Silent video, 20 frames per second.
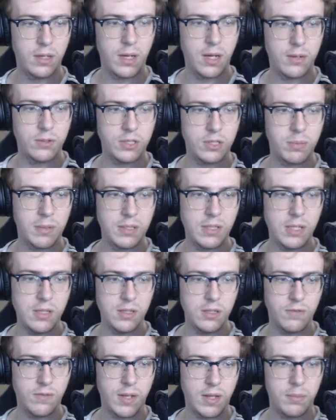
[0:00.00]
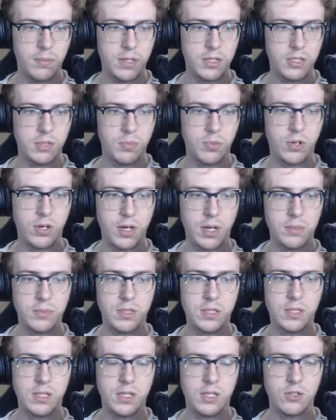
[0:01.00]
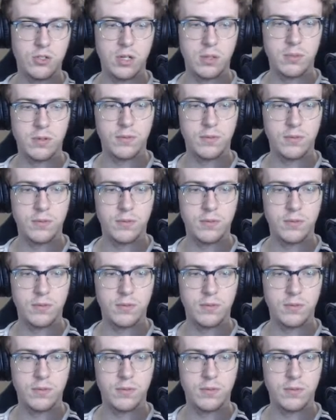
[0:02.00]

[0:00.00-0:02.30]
I was expecting development and support on MCC to drop